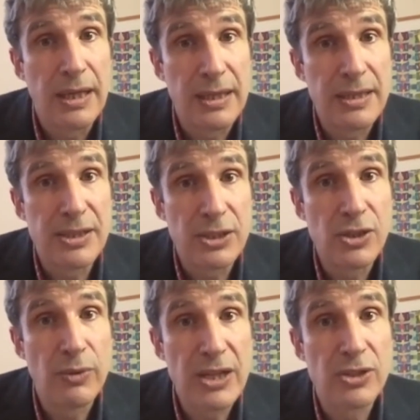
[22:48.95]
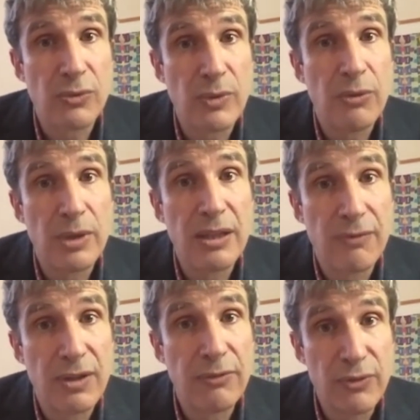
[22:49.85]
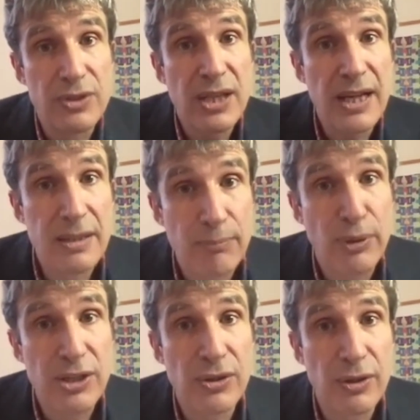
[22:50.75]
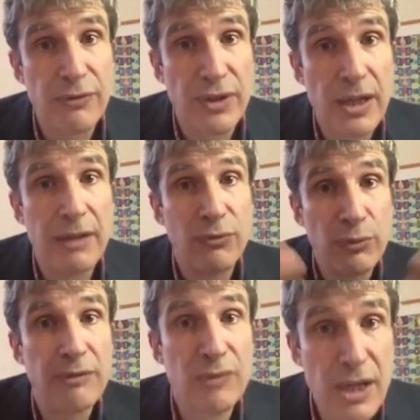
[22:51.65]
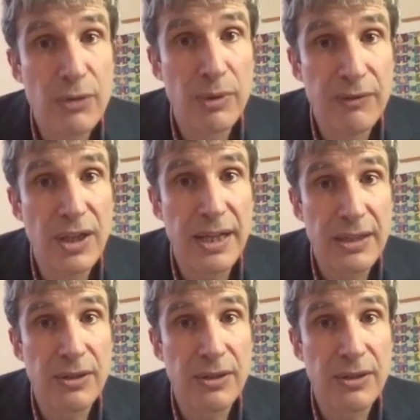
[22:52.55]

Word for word: in a situation where even if we take the pressure off the nerve and we know we've done it on,